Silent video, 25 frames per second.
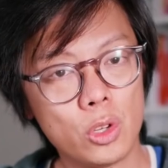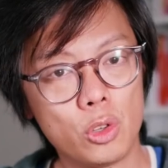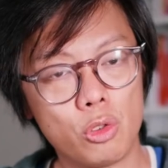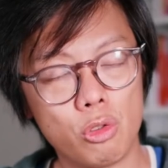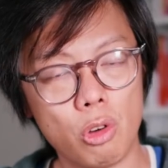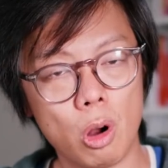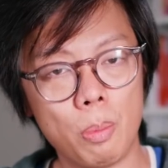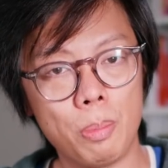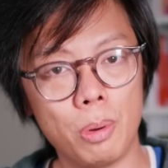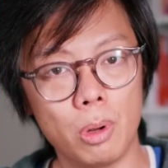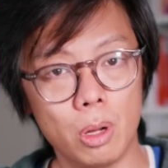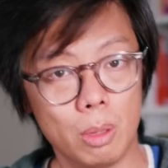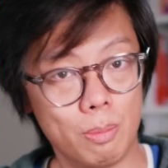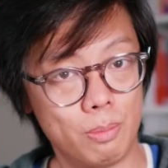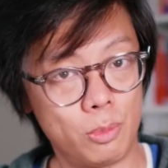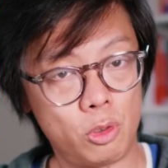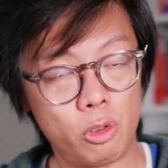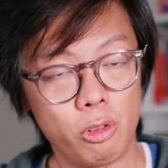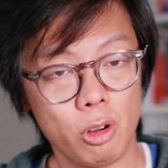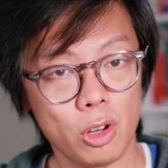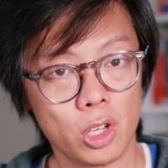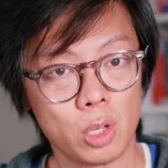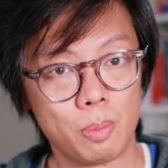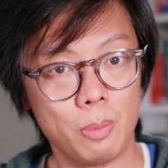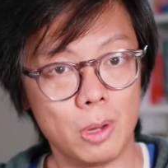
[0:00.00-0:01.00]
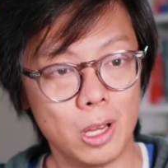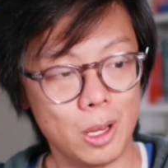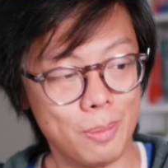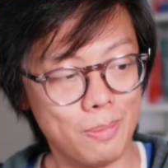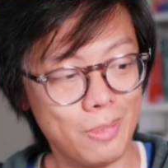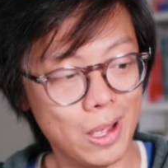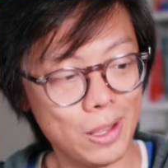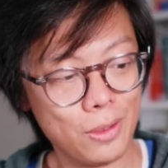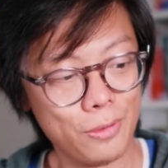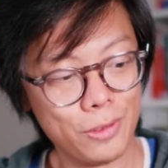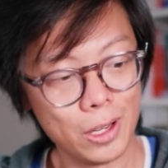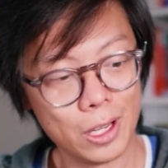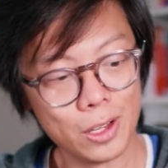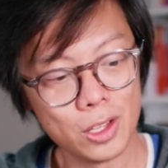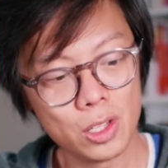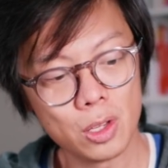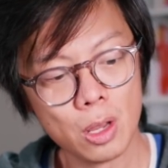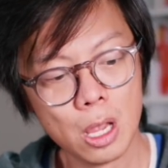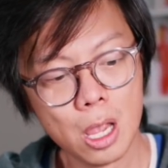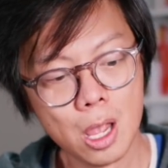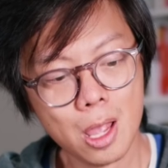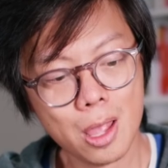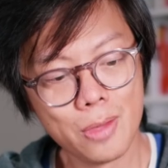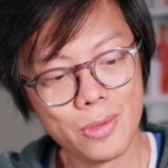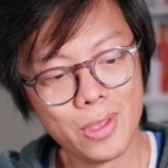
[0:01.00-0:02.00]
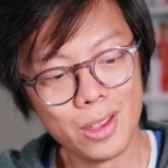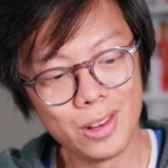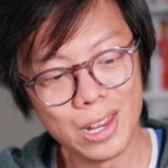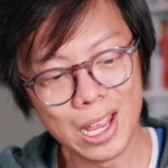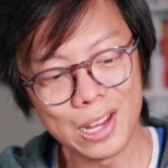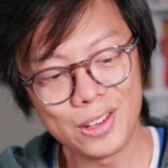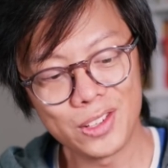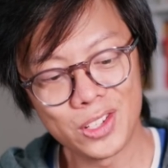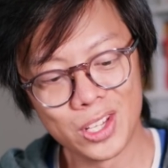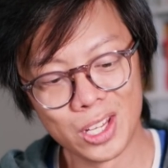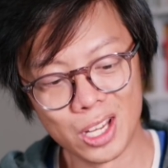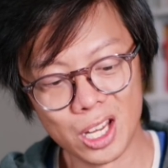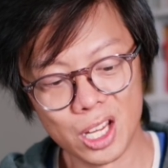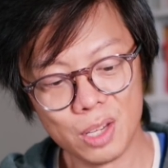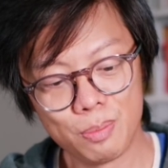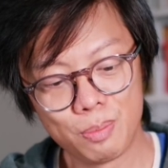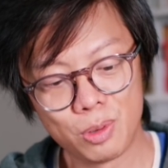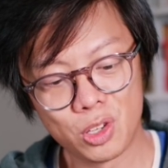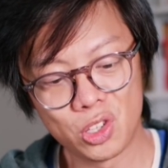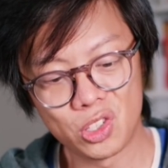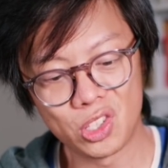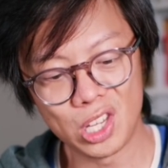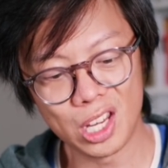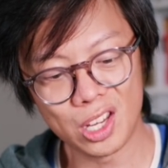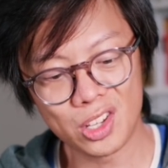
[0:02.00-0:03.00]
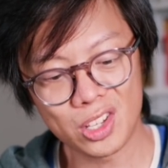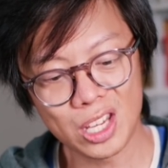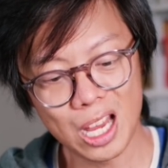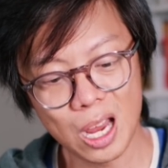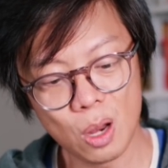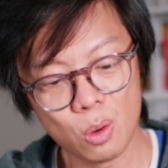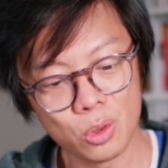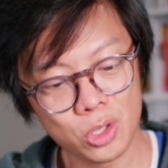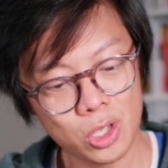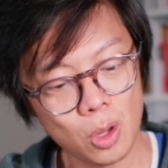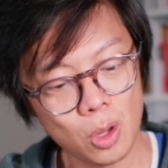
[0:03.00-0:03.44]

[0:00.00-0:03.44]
to drop it, trust me. And the thing is, the lens here sticks out,